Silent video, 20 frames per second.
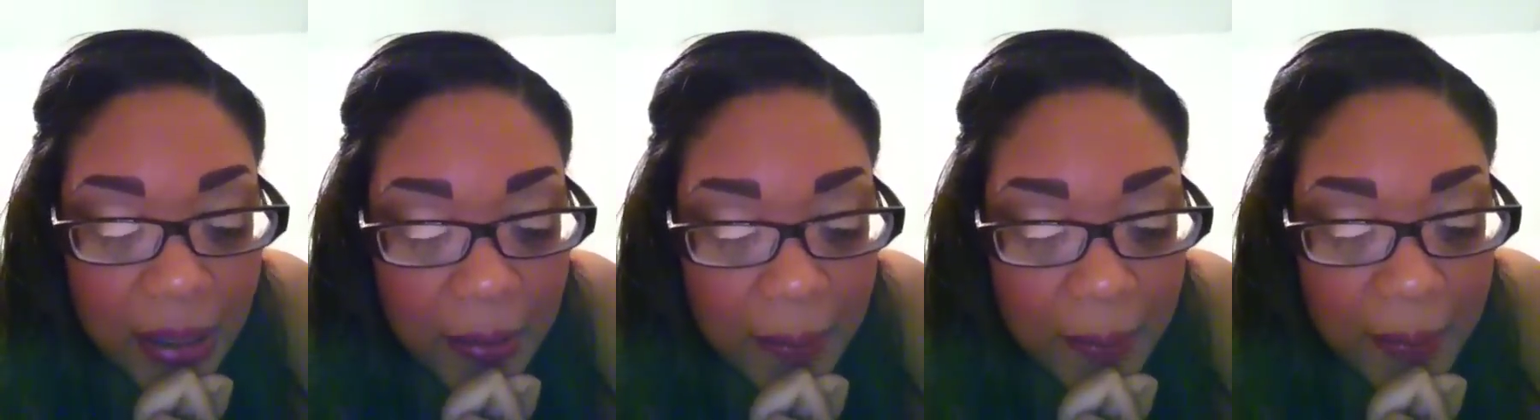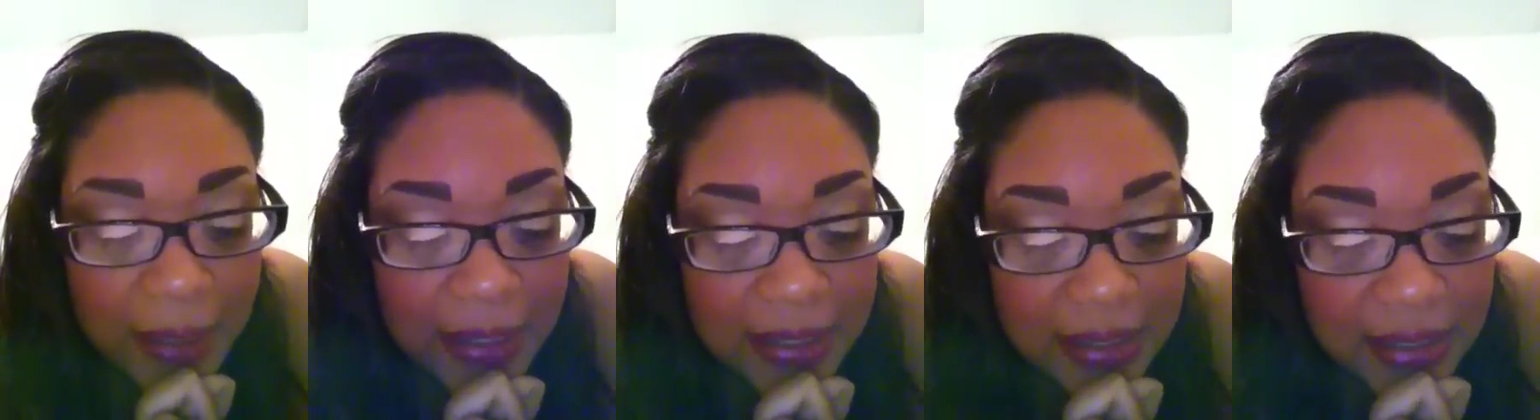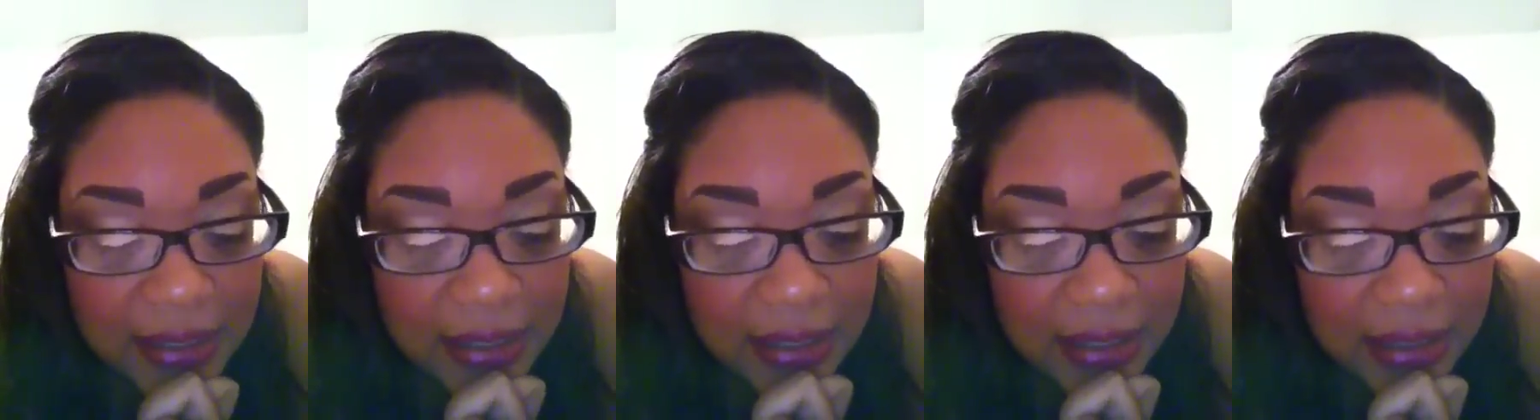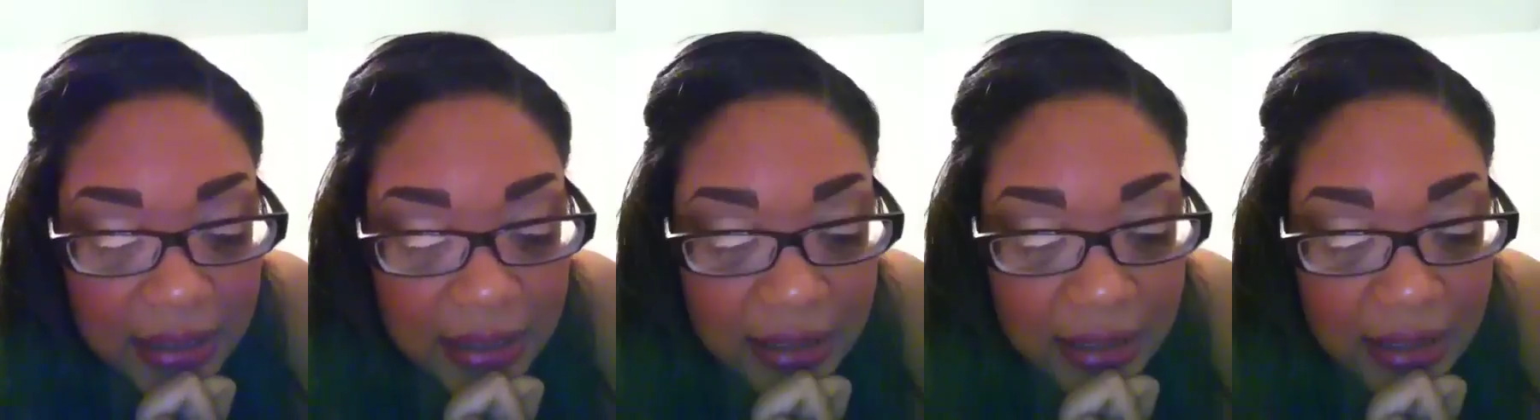
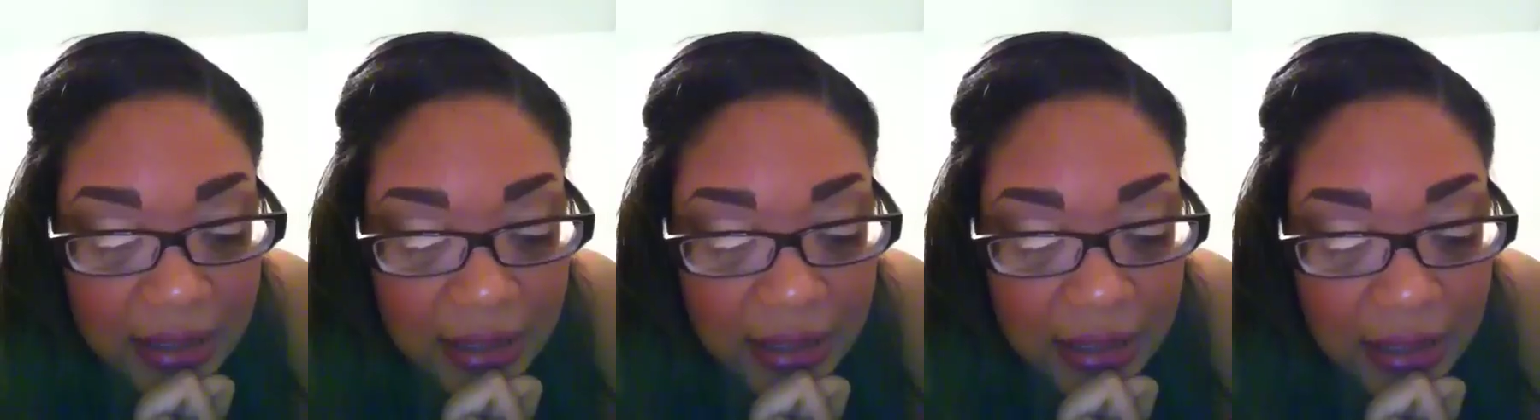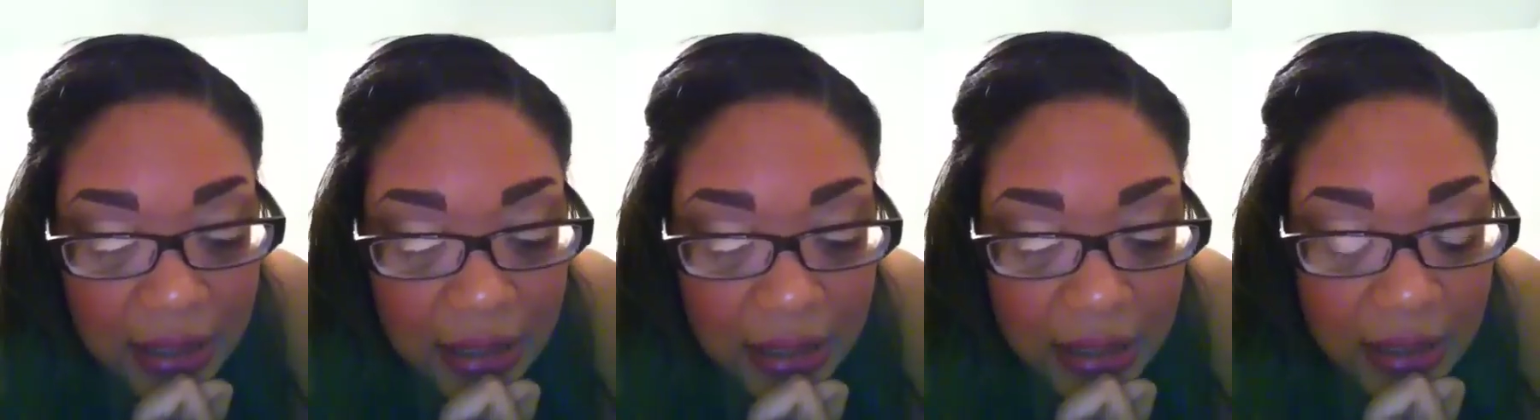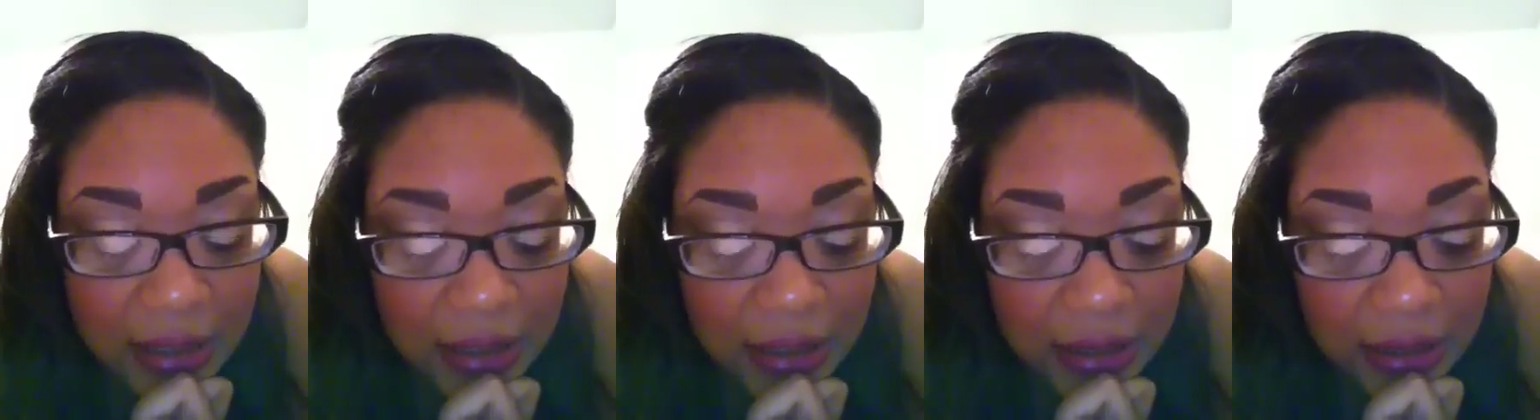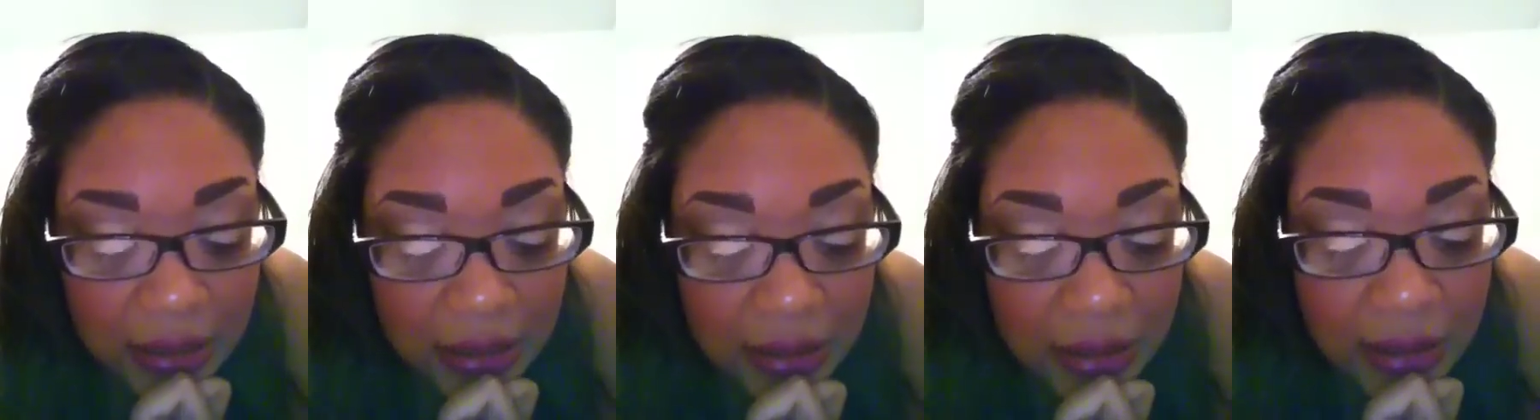Basically,
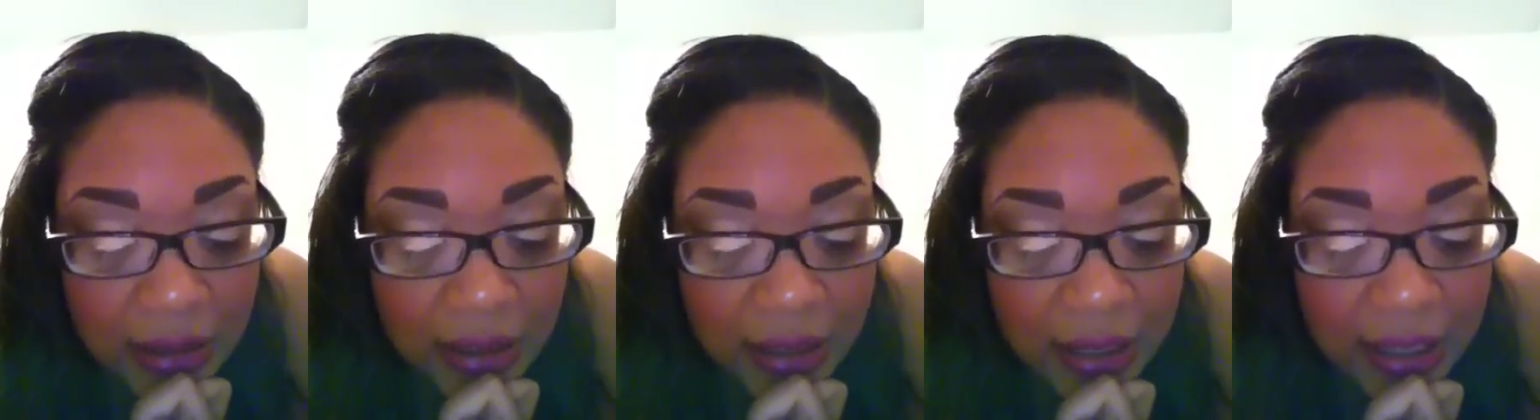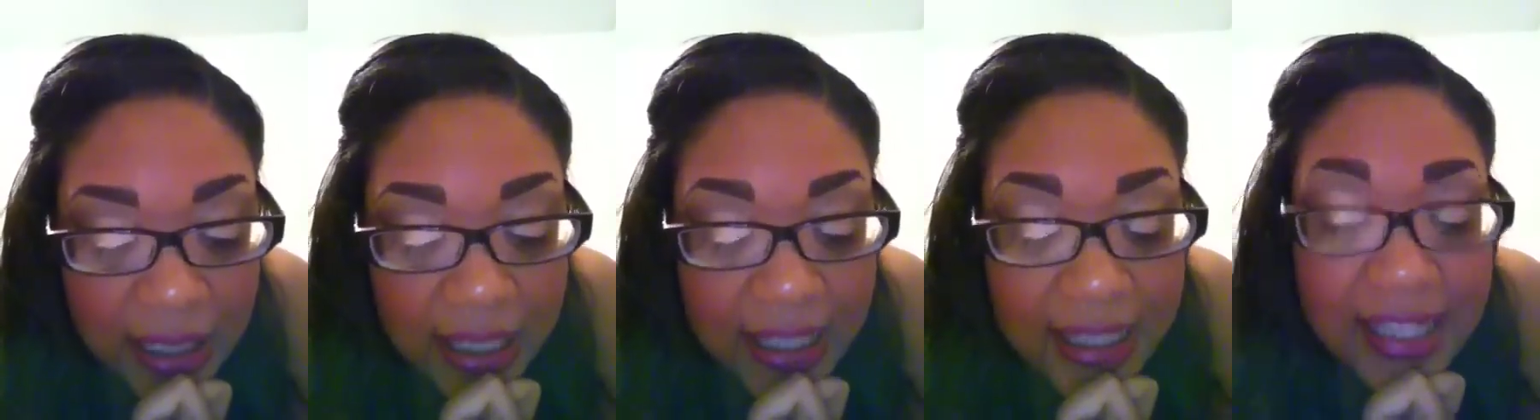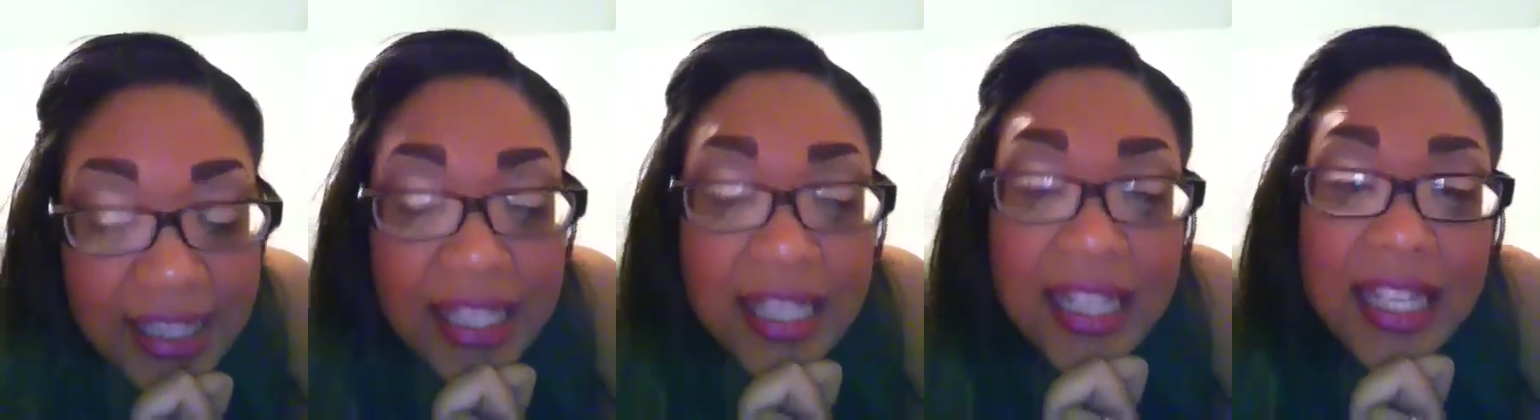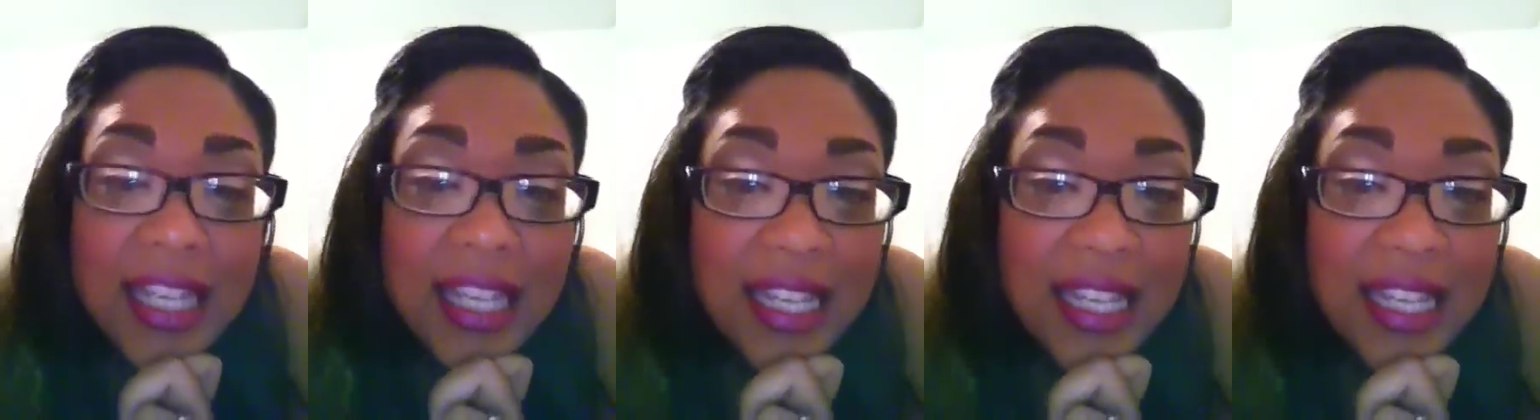it's an